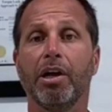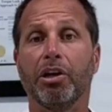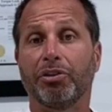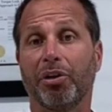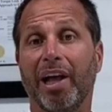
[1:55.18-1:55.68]

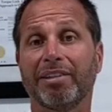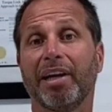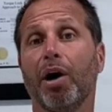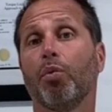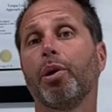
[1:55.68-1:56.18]
So that's
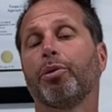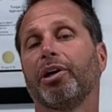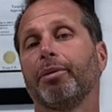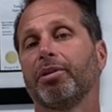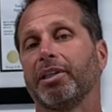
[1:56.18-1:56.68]
how we were
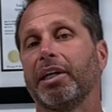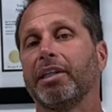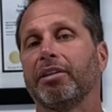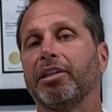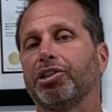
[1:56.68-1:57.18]
able to
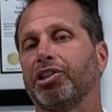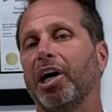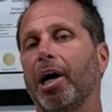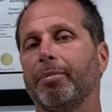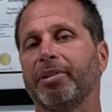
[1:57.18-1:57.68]
get this
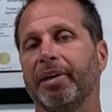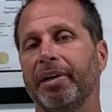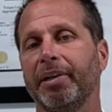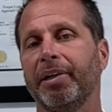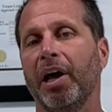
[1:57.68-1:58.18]
job
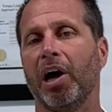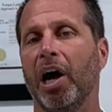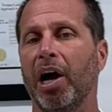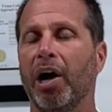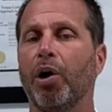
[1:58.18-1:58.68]
done.
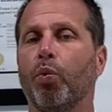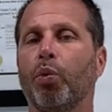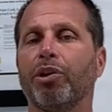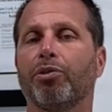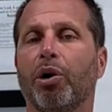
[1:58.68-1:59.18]
Uh,
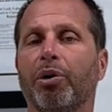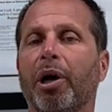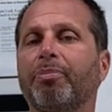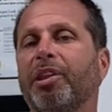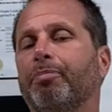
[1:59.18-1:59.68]
we wrote
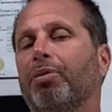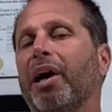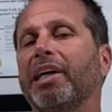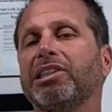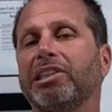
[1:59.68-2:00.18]
up the
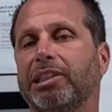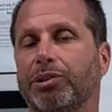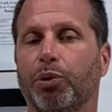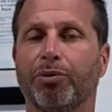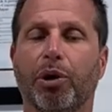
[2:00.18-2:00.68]
price.
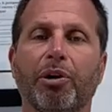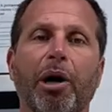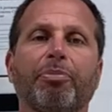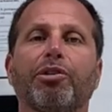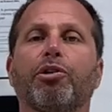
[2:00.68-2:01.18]
We wrote
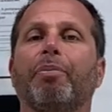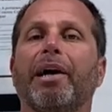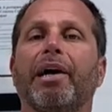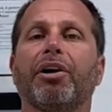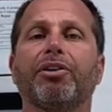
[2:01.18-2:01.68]
up the
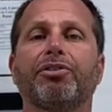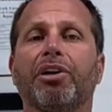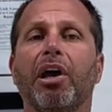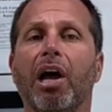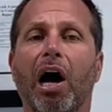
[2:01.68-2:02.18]
repairs.
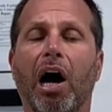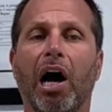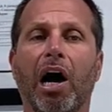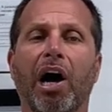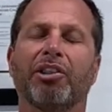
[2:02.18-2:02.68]
Uh,